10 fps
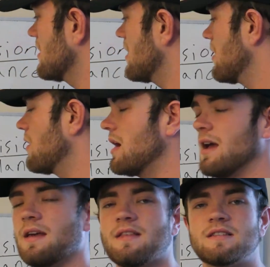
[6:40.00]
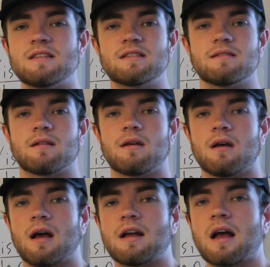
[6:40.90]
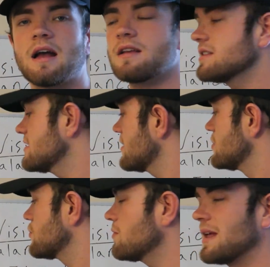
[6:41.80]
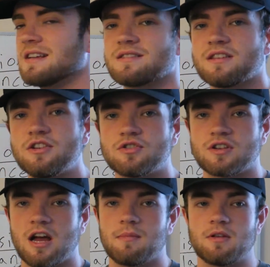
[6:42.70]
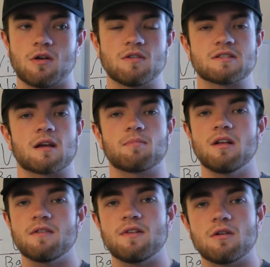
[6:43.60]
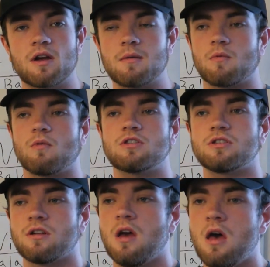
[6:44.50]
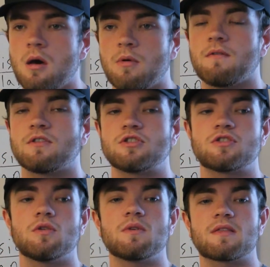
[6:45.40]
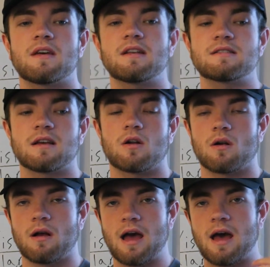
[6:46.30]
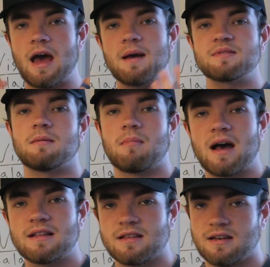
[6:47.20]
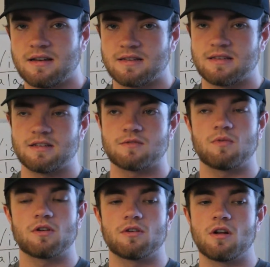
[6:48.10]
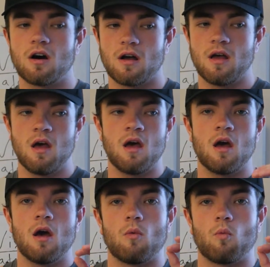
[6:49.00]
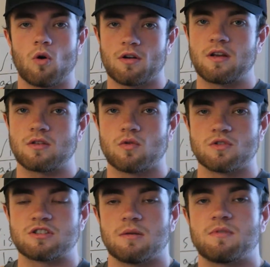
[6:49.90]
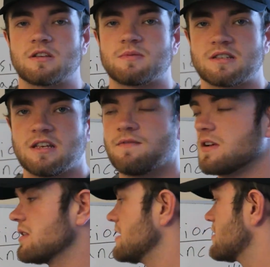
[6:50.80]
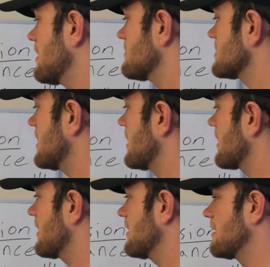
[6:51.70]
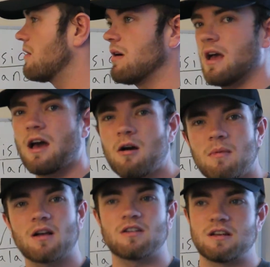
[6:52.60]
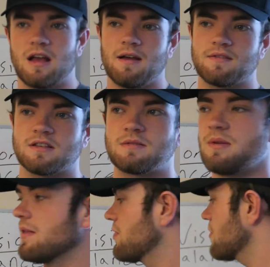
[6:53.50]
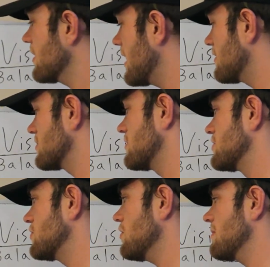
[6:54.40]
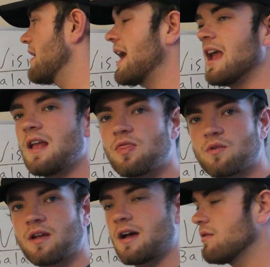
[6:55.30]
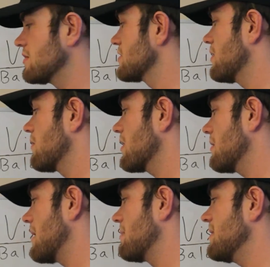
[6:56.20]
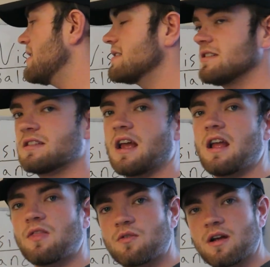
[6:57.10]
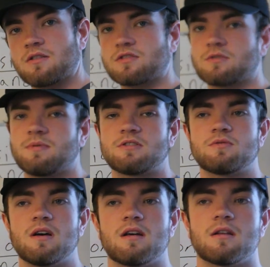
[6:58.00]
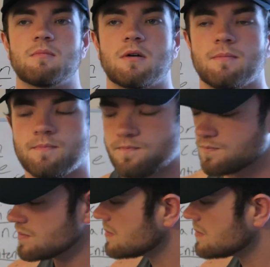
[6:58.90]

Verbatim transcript: you know, this isn't I, I consider enjoyment as leisure time, you know, as like playing a video game or watching a movie or just doing things that are absent-minded in a sense, where you're not working towards something specifically. So I was like, you know, how am I gonna have to spend three hours on enjoyment and three hours on working on my business and three hours of spirituality? But